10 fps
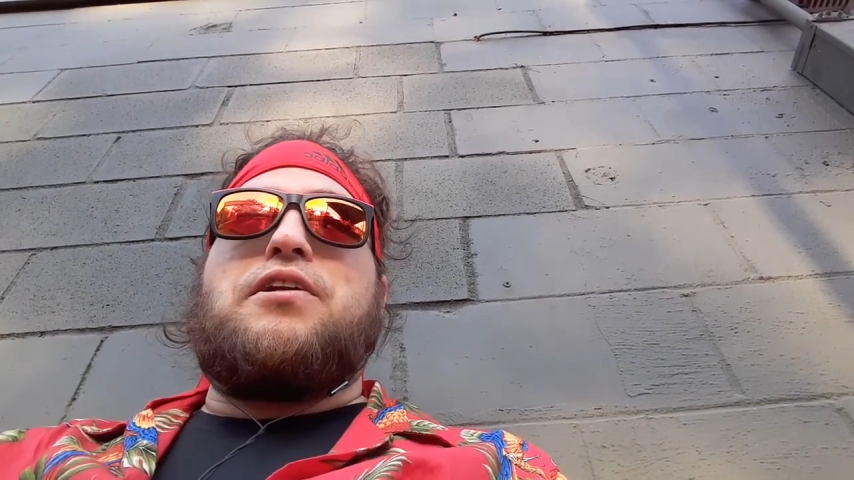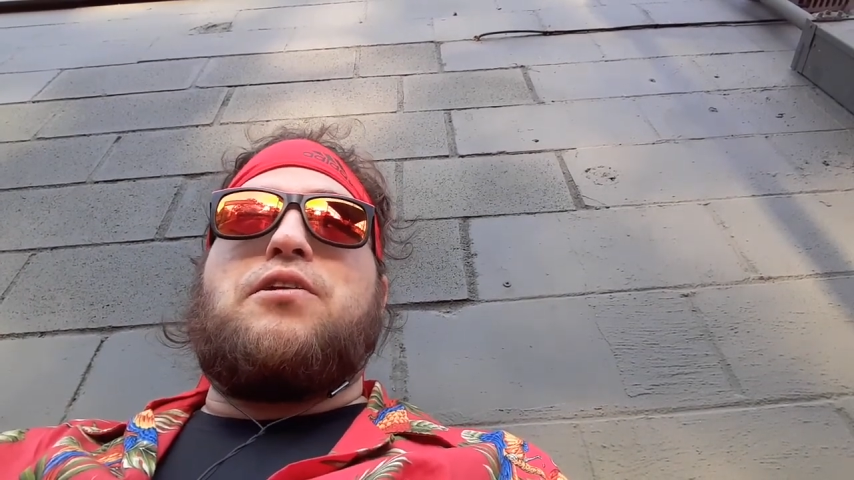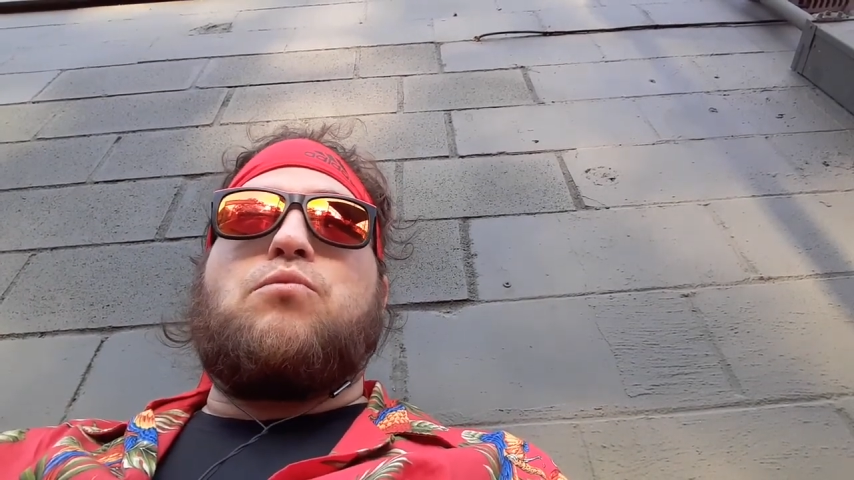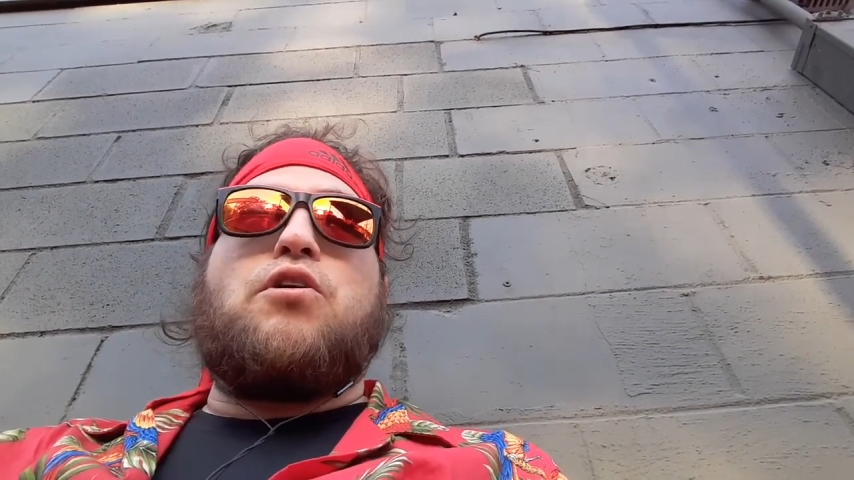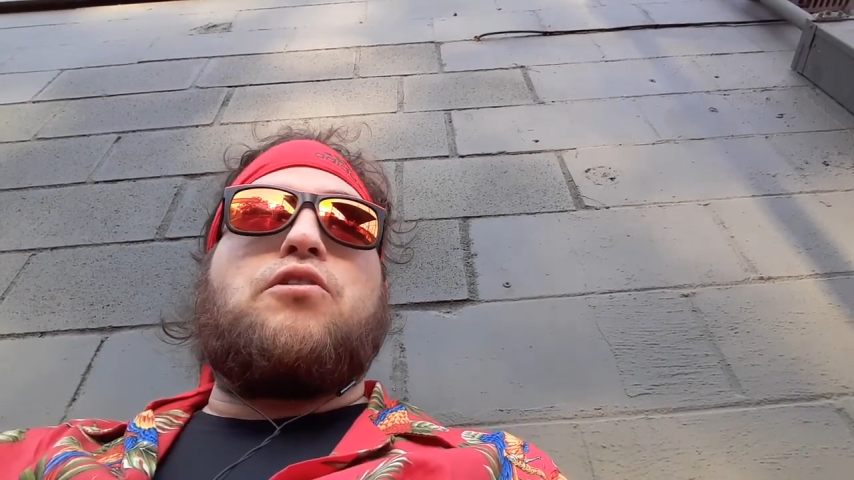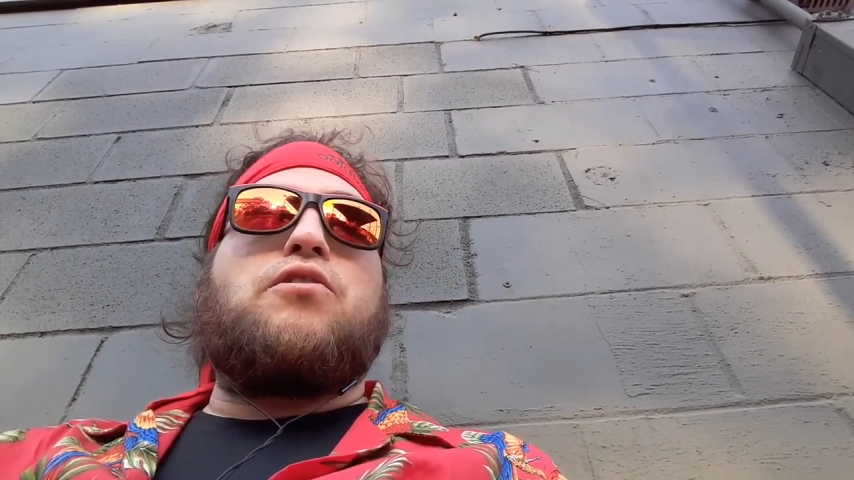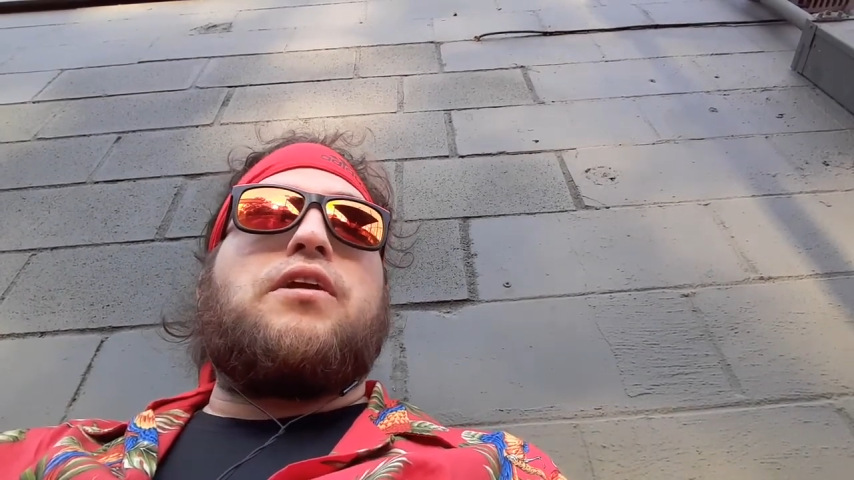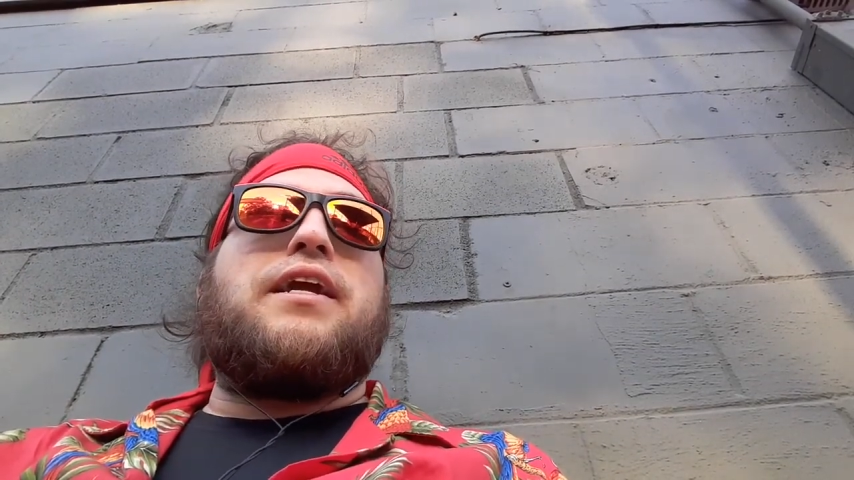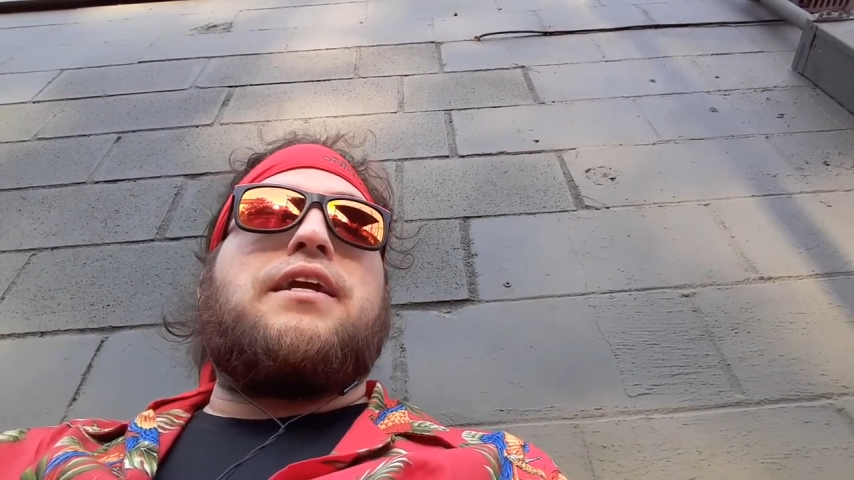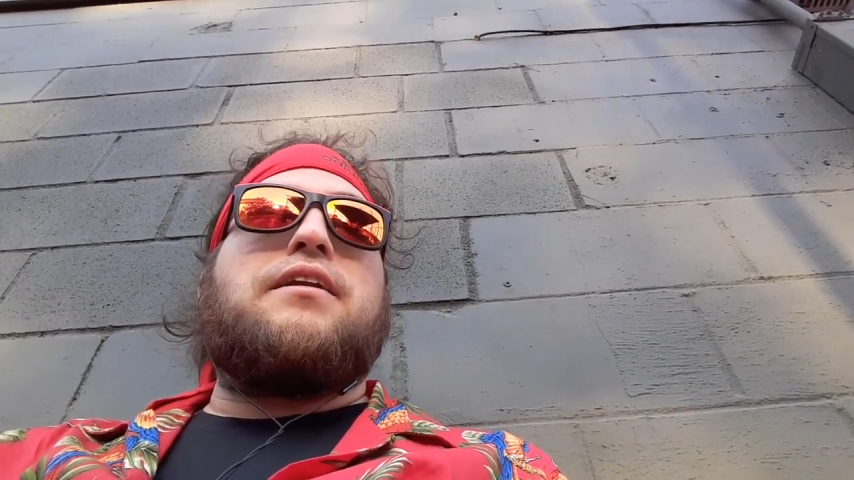and runner
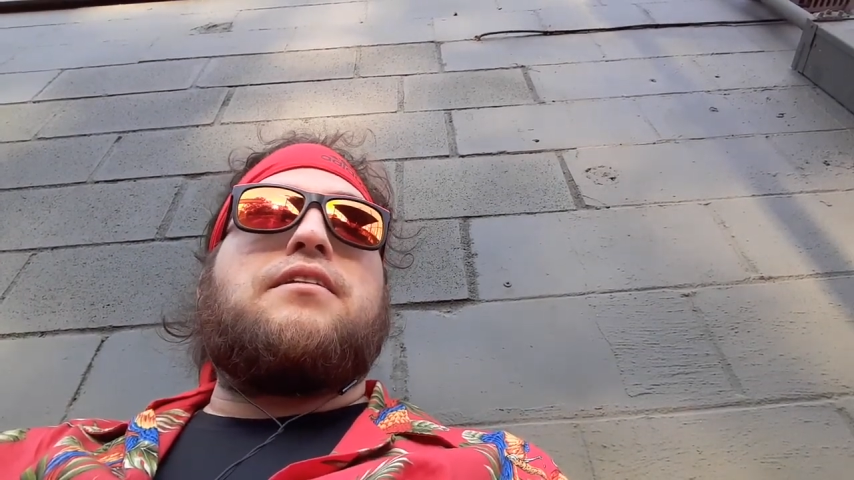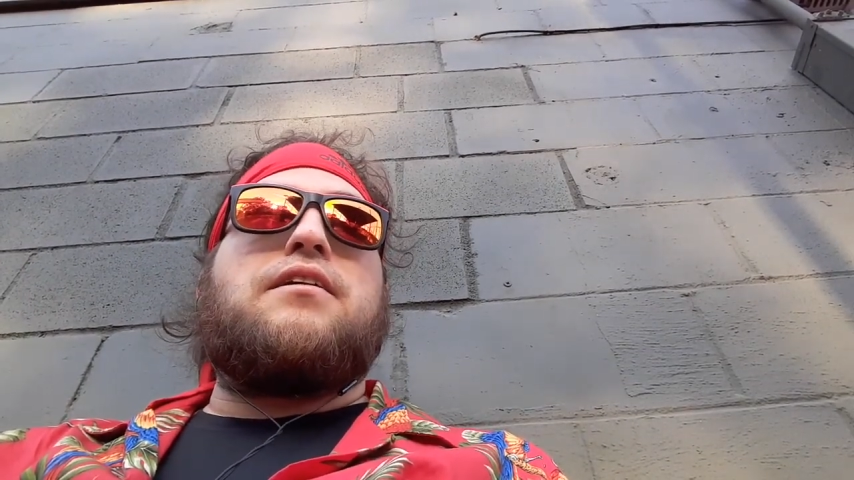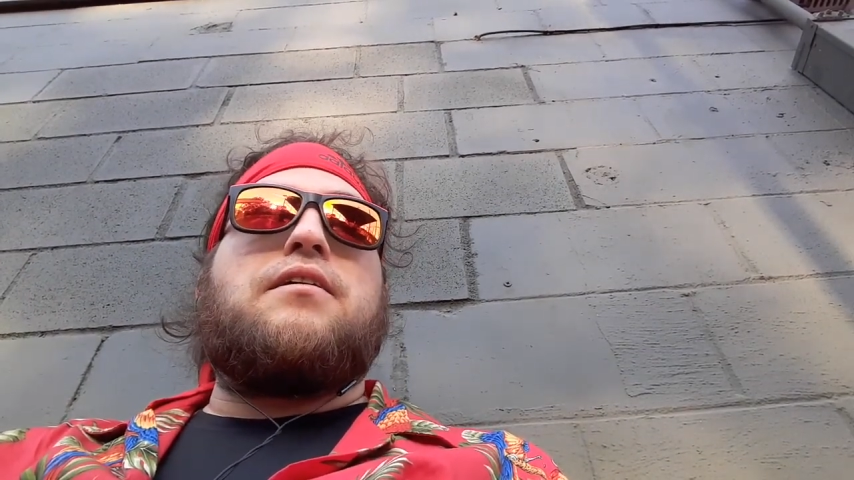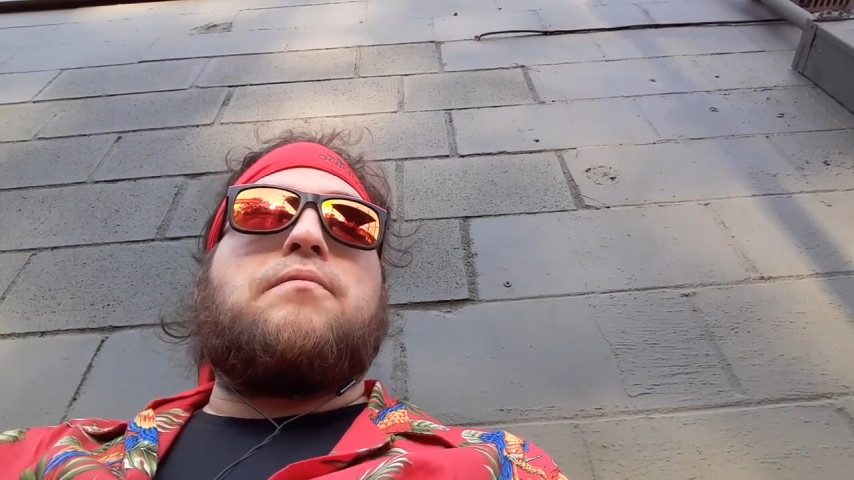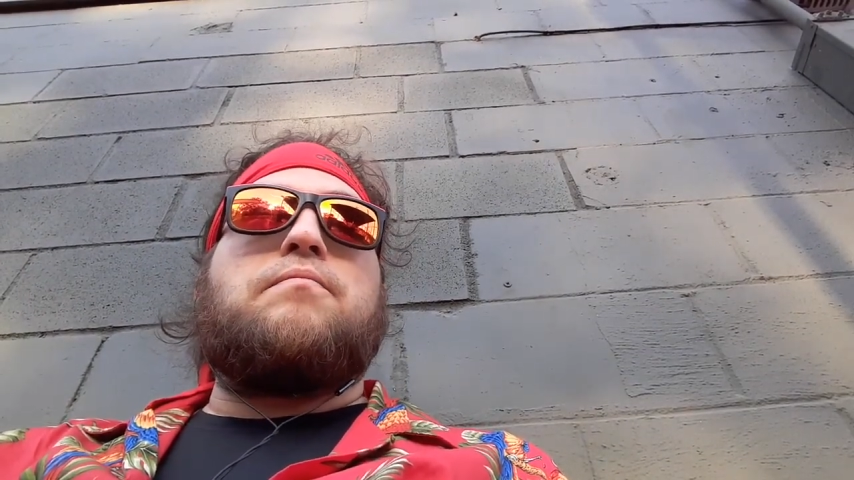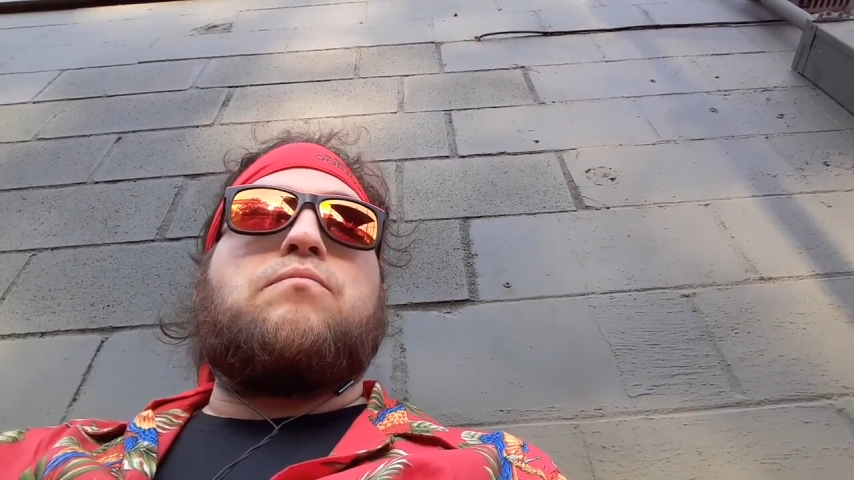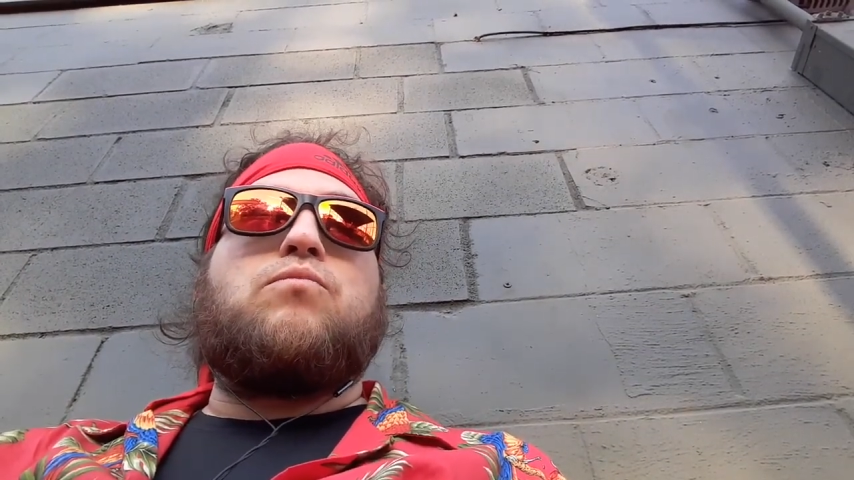and um,